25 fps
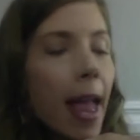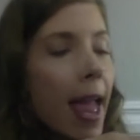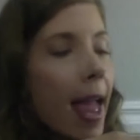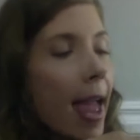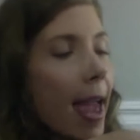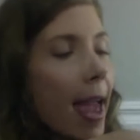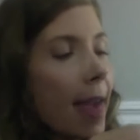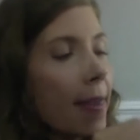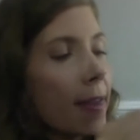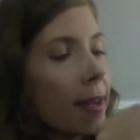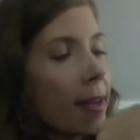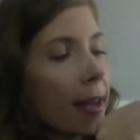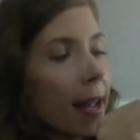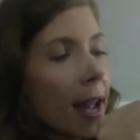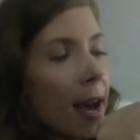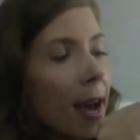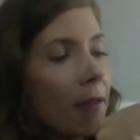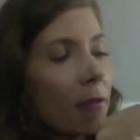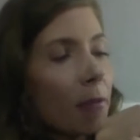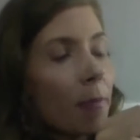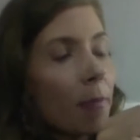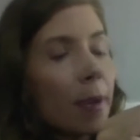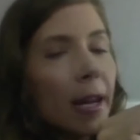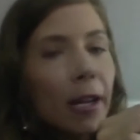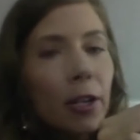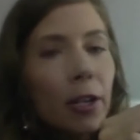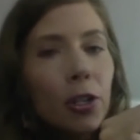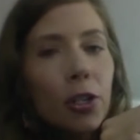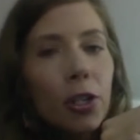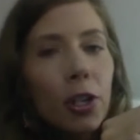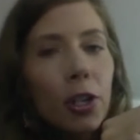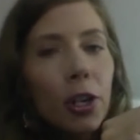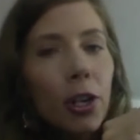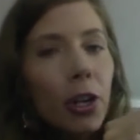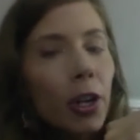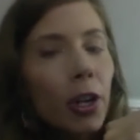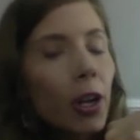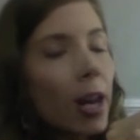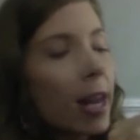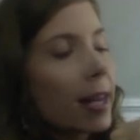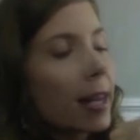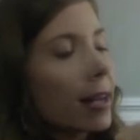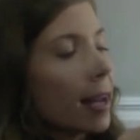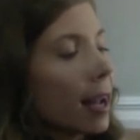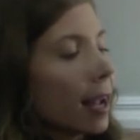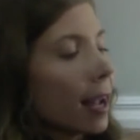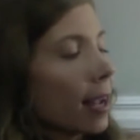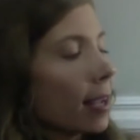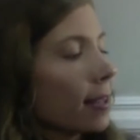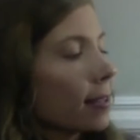And then I have a picture and
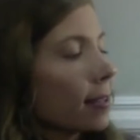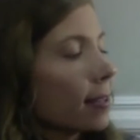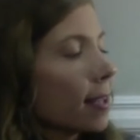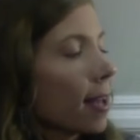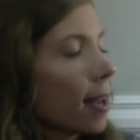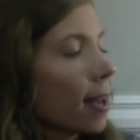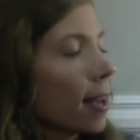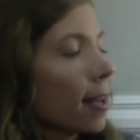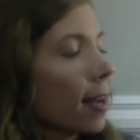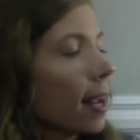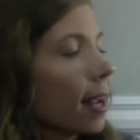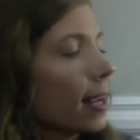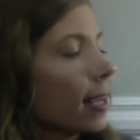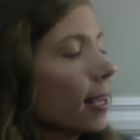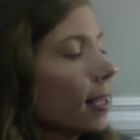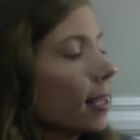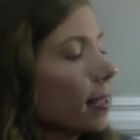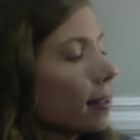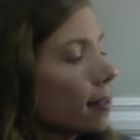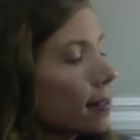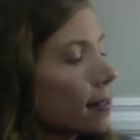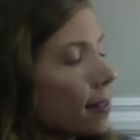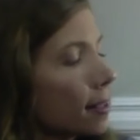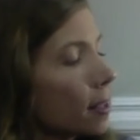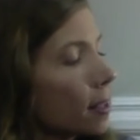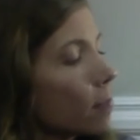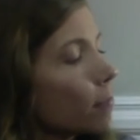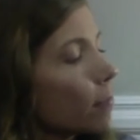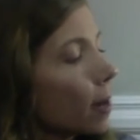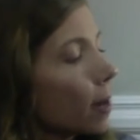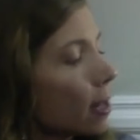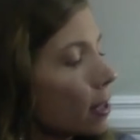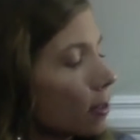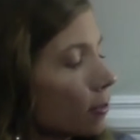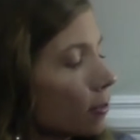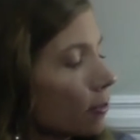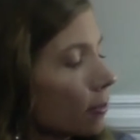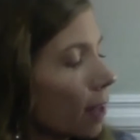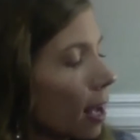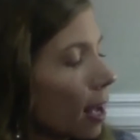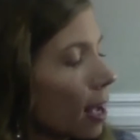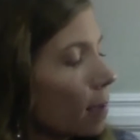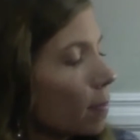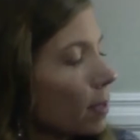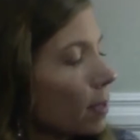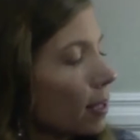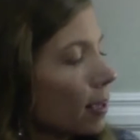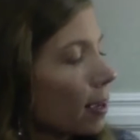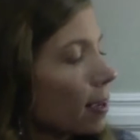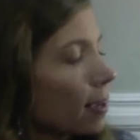I said, I can't see the butterfly
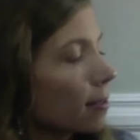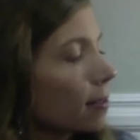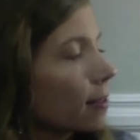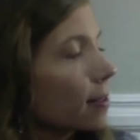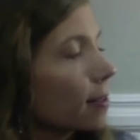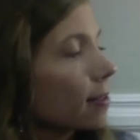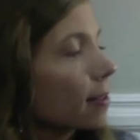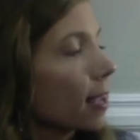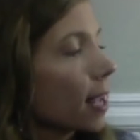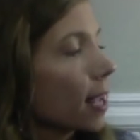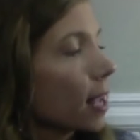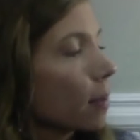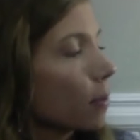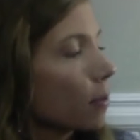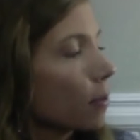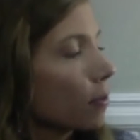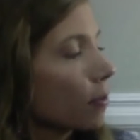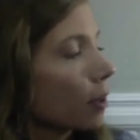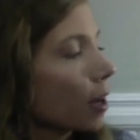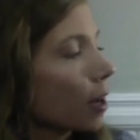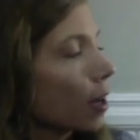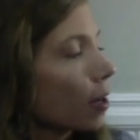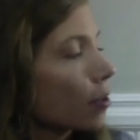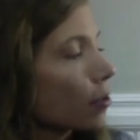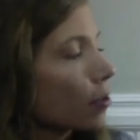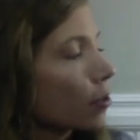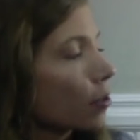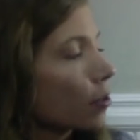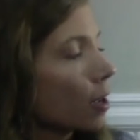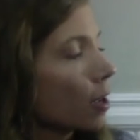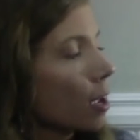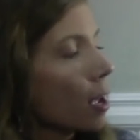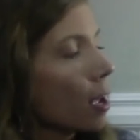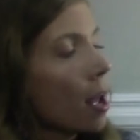because it is camouflaged.